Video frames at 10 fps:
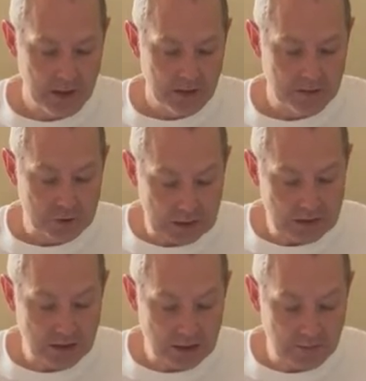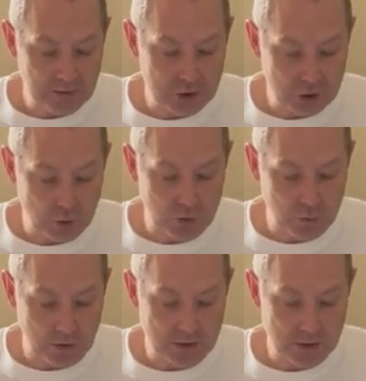Strengthening of the
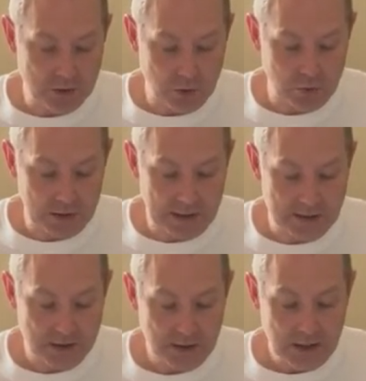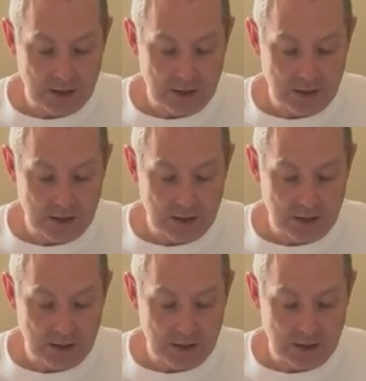shoulder. Once the shoulder has